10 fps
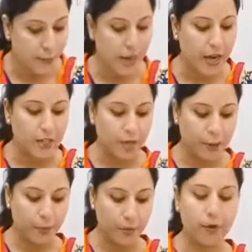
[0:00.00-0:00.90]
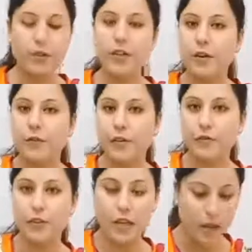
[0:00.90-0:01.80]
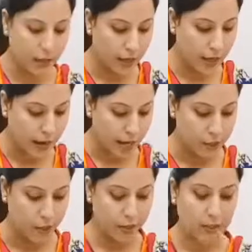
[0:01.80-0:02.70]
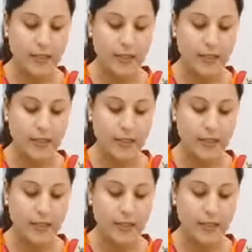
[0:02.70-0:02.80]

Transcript: Page number 58